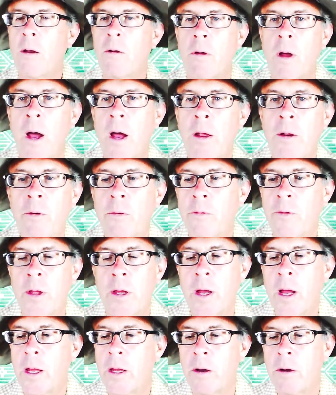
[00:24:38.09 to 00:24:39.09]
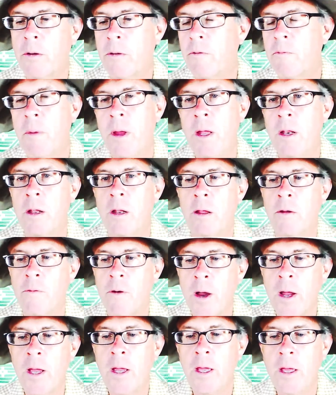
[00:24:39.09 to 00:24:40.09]
I don't I don't think I could have made it
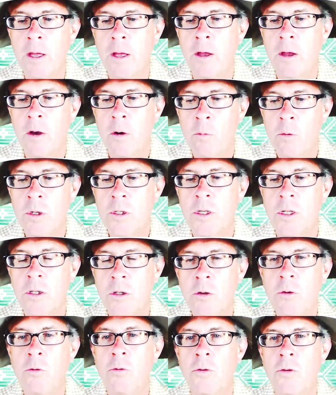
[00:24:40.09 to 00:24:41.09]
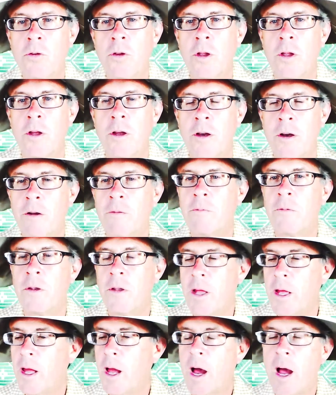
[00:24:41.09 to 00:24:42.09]
if I was a youth of
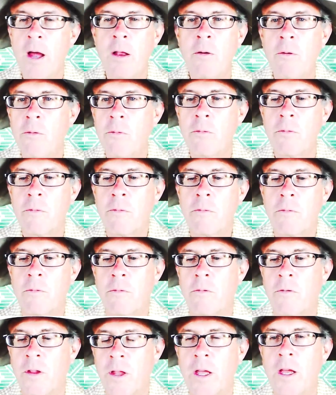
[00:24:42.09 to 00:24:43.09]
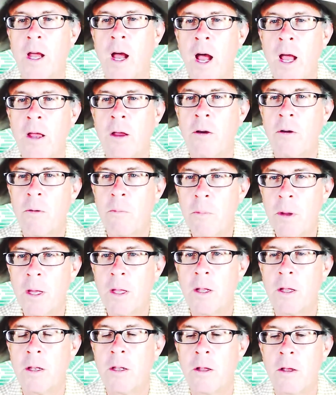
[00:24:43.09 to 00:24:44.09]
today. I don't think I could have
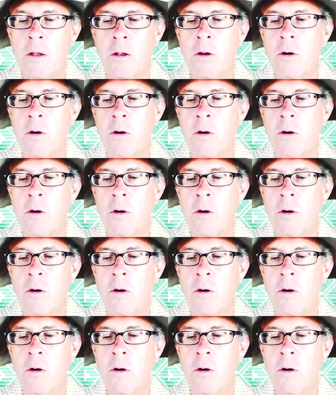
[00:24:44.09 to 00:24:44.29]
made it.